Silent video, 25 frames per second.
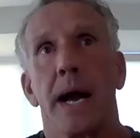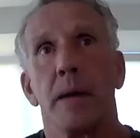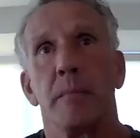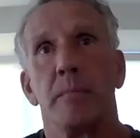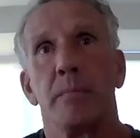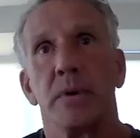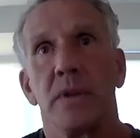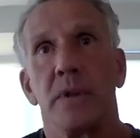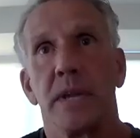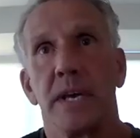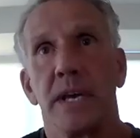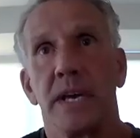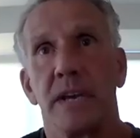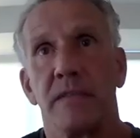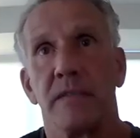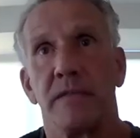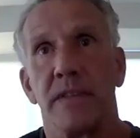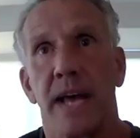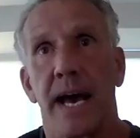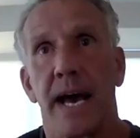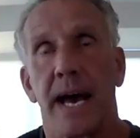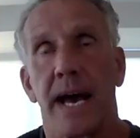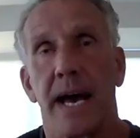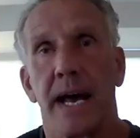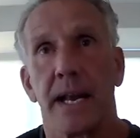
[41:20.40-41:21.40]
believe
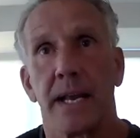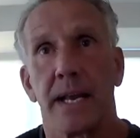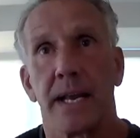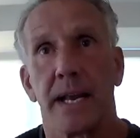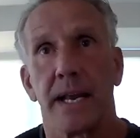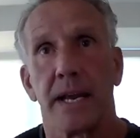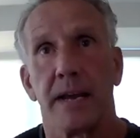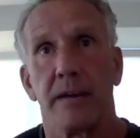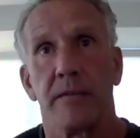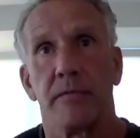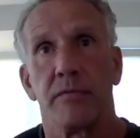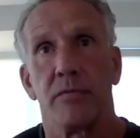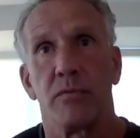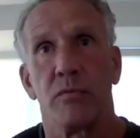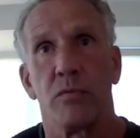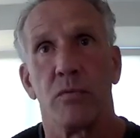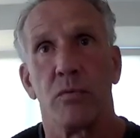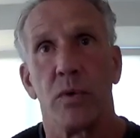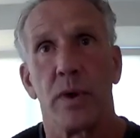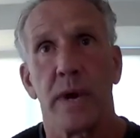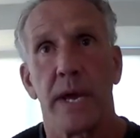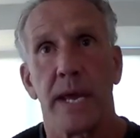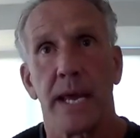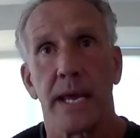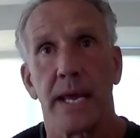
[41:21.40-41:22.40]
that if
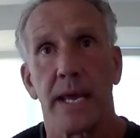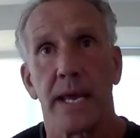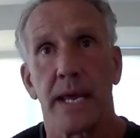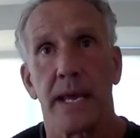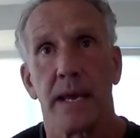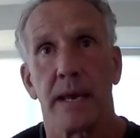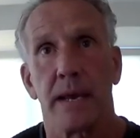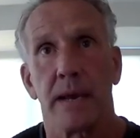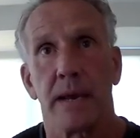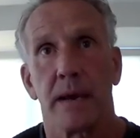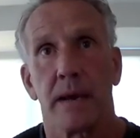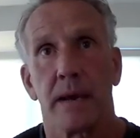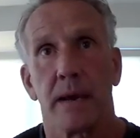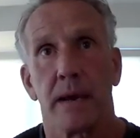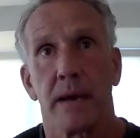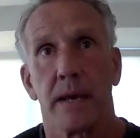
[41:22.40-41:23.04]
we,